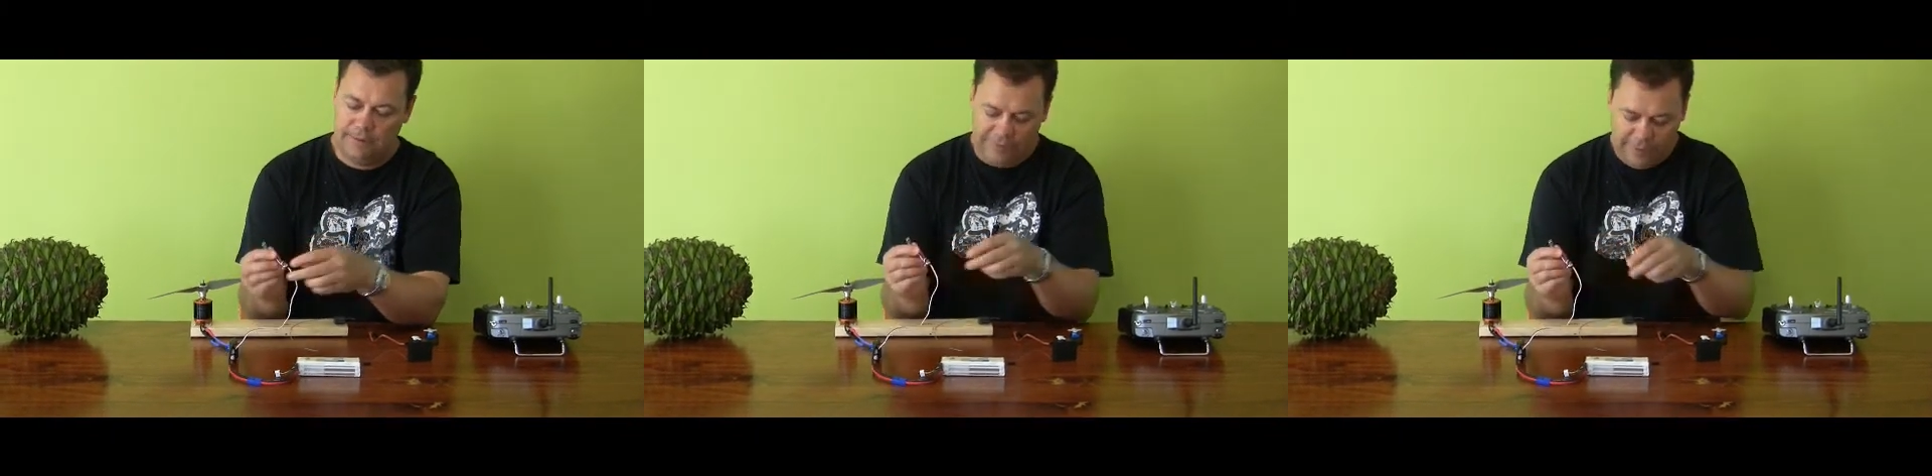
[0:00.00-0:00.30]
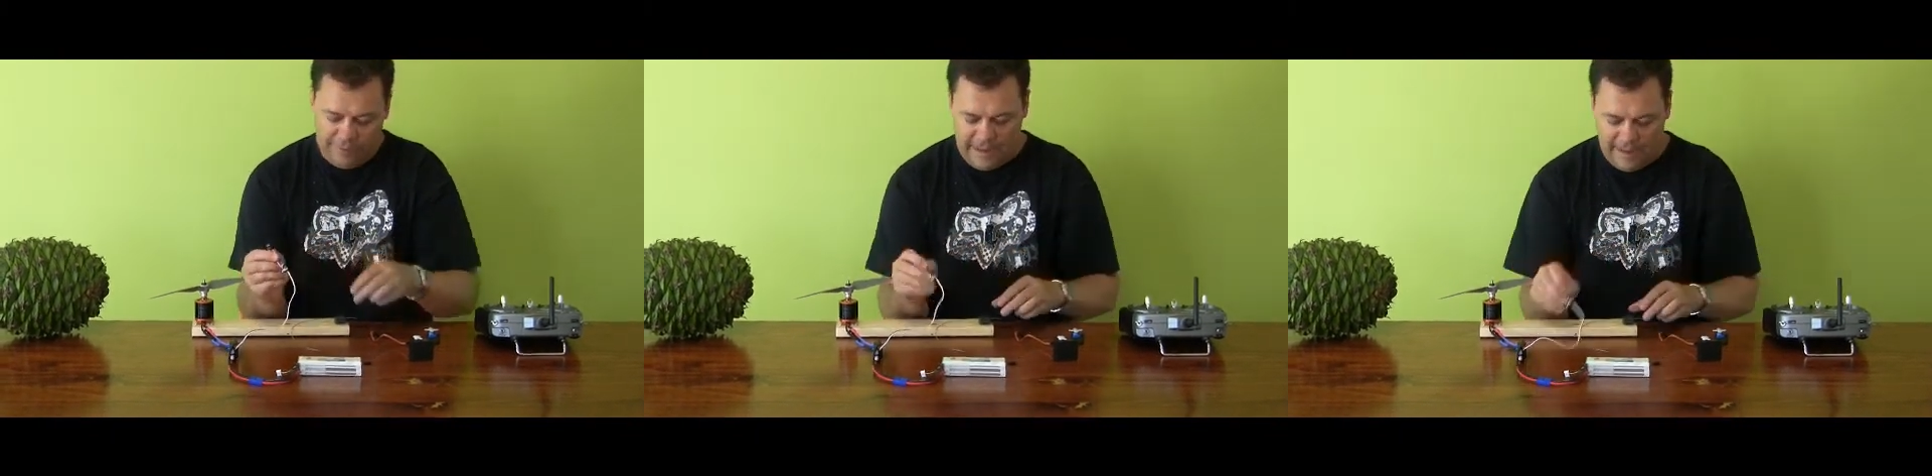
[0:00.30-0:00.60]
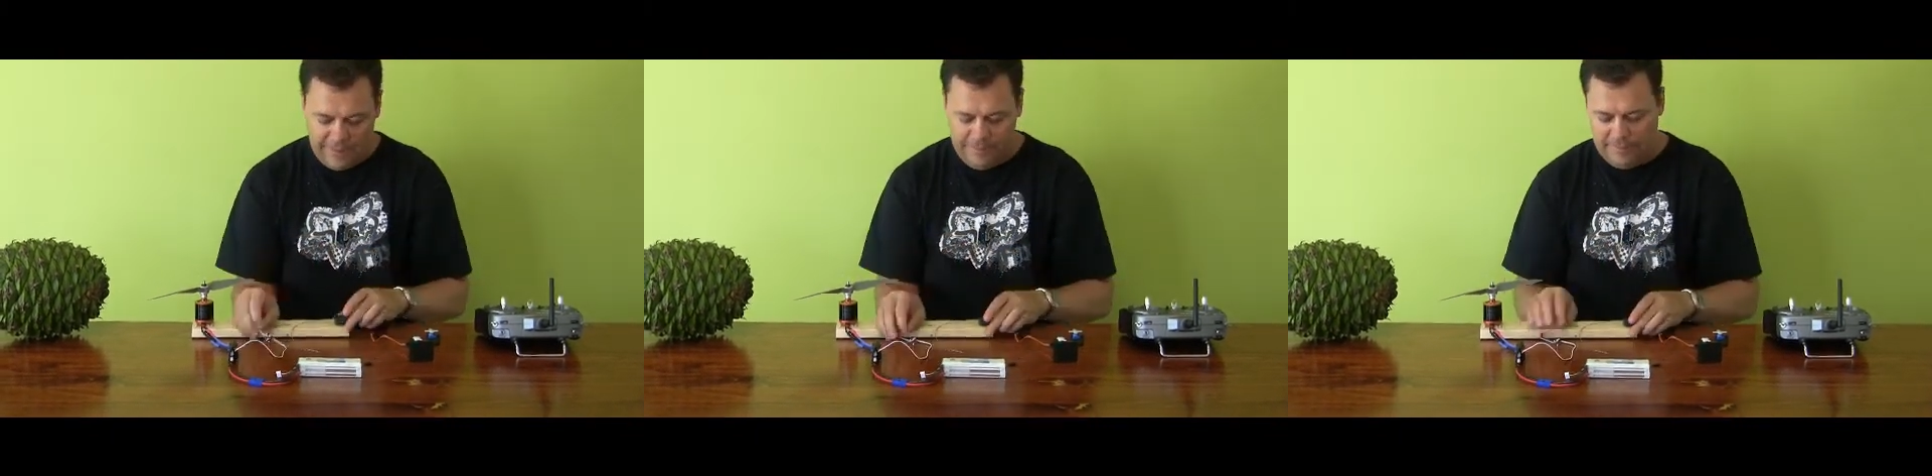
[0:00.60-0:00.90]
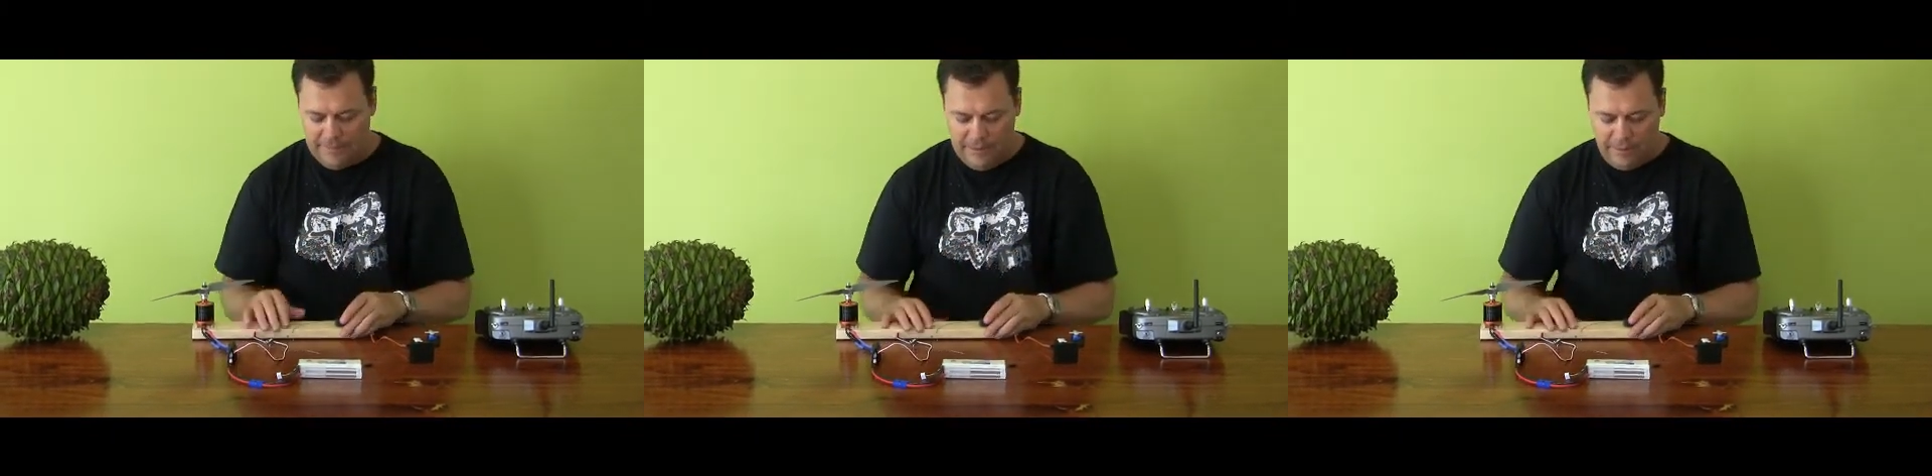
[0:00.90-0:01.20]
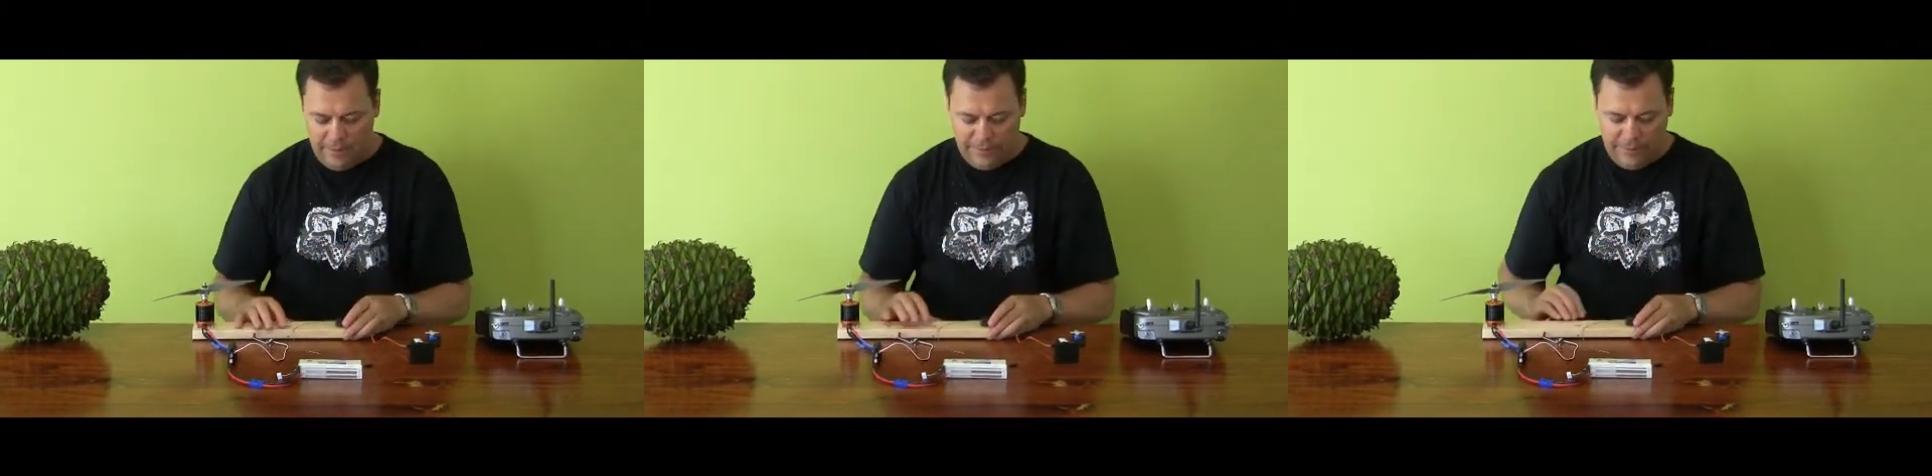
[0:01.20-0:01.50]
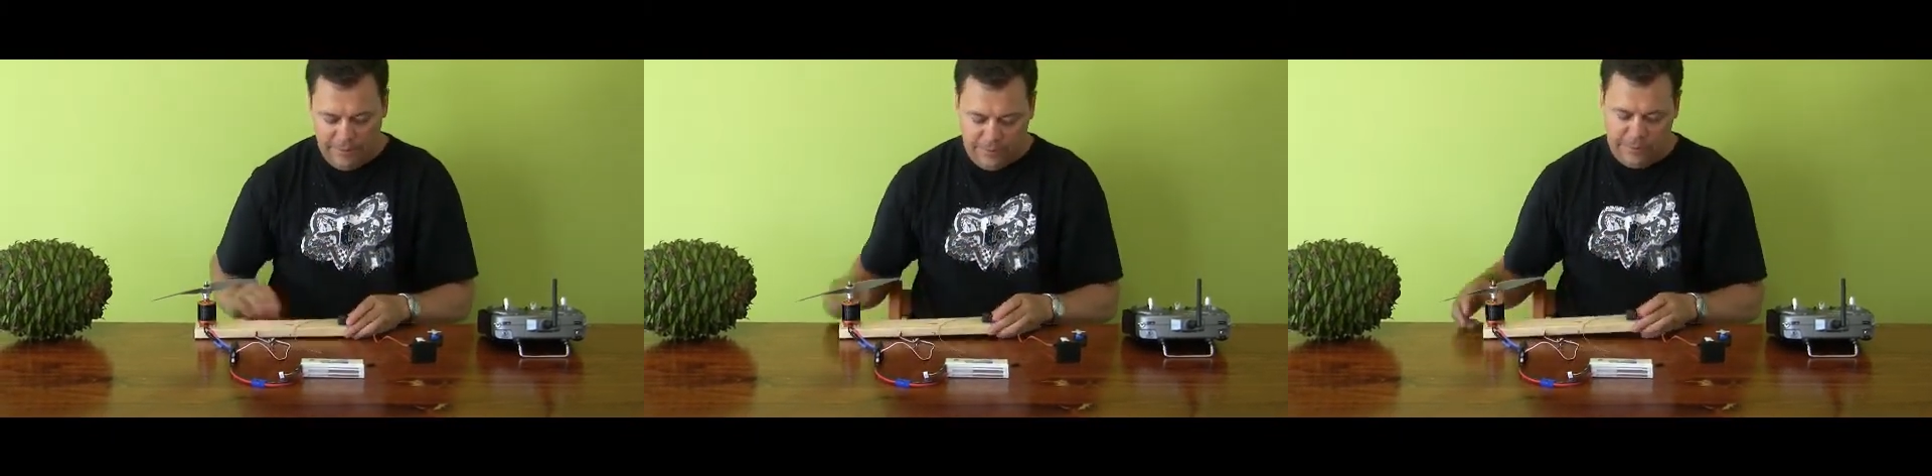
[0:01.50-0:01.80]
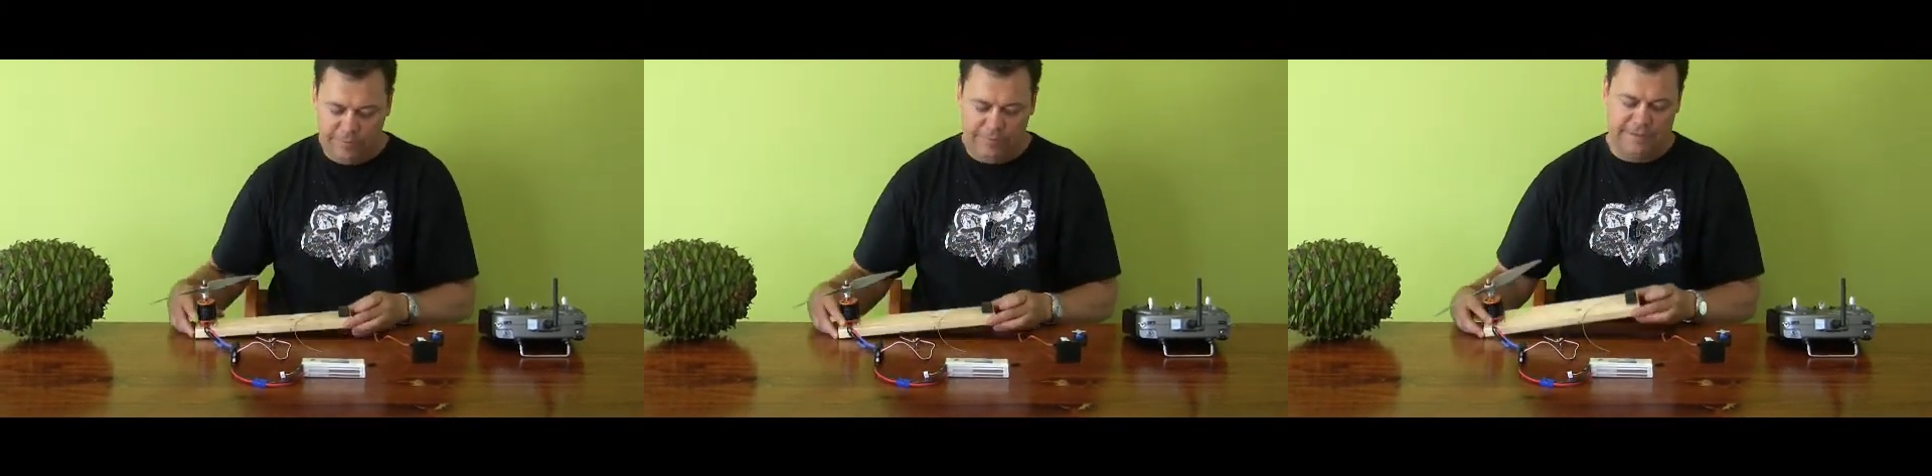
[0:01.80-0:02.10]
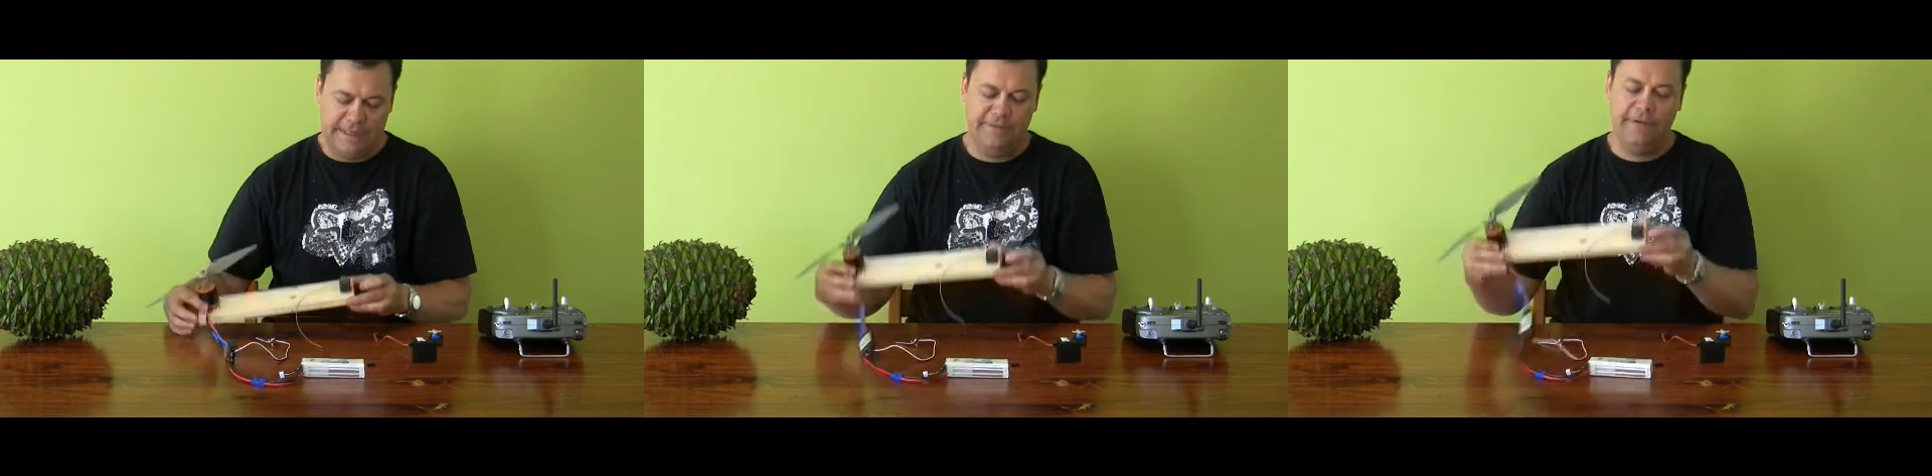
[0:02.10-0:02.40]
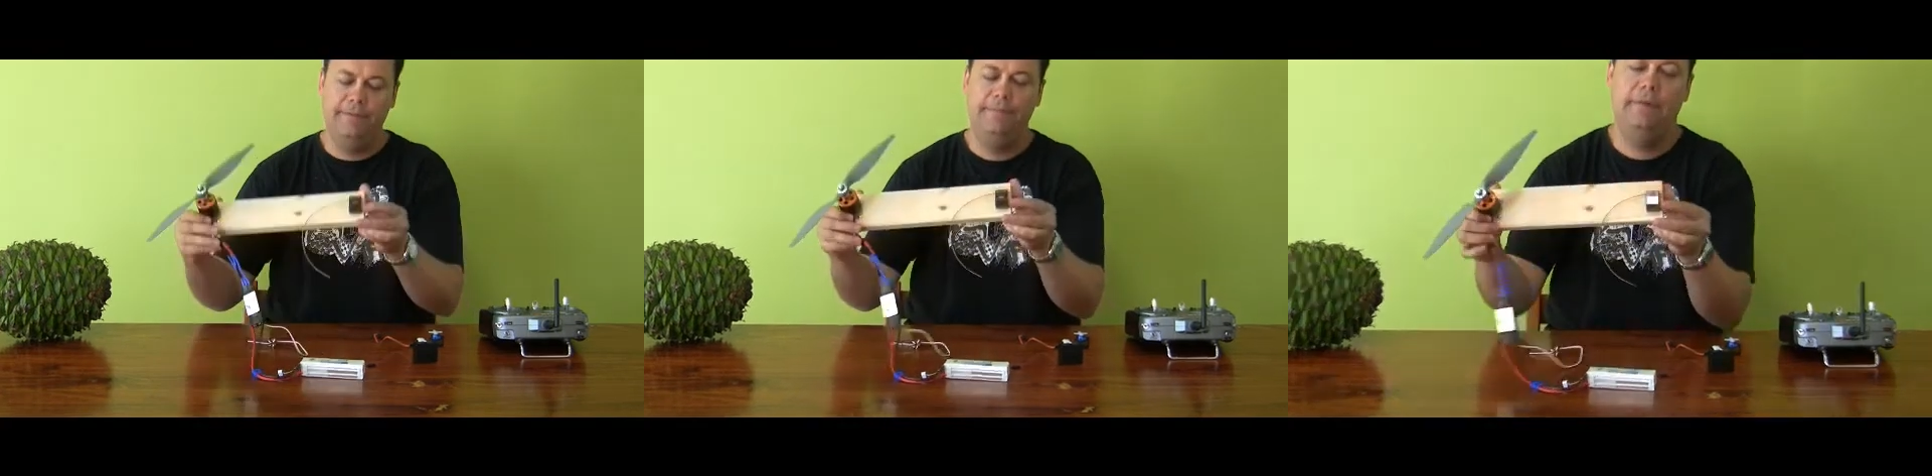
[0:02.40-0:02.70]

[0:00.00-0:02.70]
throttle cable. On your receiver,